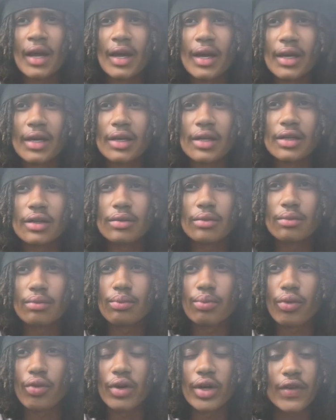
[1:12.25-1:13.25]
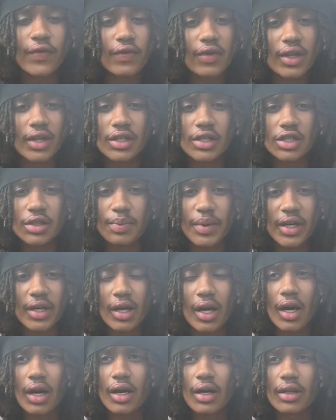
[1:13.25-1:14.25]
And briefly
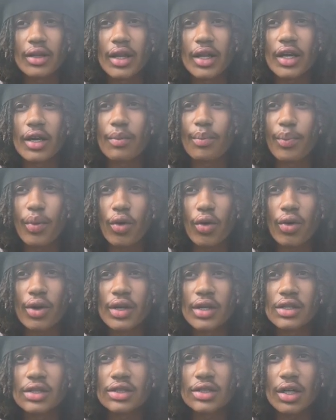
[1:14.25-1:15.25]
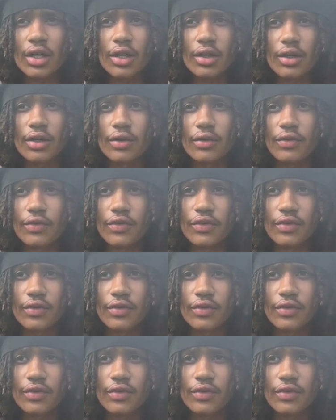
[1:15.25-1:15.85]
speak on the importance of